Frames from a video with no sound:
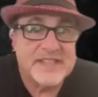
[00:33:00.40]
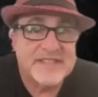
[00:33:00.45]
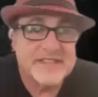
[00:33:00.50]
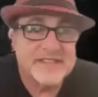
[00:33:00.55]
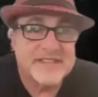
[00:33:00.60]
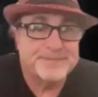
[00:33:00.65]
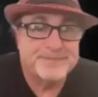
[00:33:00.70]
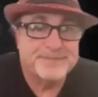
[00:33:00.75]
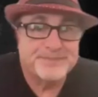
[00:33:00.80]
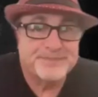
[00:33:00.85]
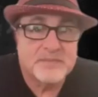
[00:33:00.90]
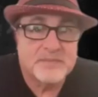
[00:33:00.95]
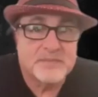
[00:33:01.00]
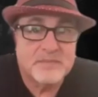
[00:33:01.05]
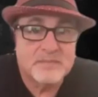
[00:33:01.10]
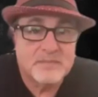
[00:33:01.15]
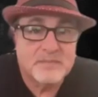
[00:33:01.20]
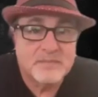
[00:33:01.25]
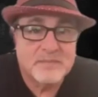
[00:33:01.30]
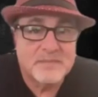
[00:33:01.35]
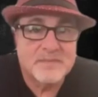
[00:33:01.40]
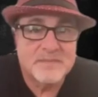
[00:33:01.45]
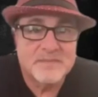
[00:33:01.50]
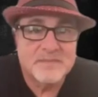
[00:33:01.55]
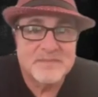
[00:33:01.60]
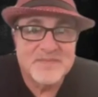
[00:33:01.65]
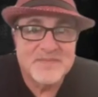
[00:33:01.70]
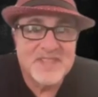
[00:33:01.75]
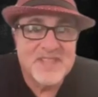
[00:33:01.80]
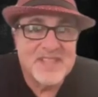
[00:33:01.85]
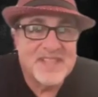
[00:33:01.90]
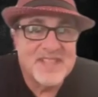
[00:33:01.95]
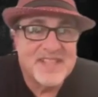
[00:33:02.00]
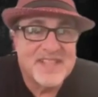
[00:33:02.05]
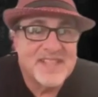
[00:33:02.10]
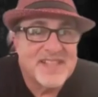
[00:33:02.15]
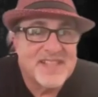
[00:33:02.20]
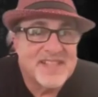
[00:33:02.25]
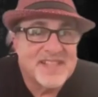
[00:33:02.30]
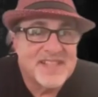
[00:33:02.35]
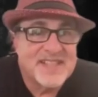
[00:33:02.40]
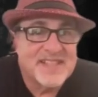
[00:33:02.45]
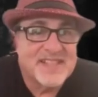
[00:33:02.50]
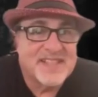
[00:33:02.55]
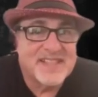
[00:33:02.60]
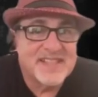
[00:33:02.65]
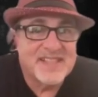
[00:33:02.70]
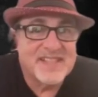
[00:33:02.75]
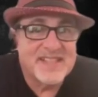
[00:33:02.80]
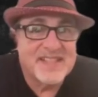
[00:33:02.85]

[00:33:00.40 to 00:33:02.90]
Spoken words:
Nice. Any other questions, comments?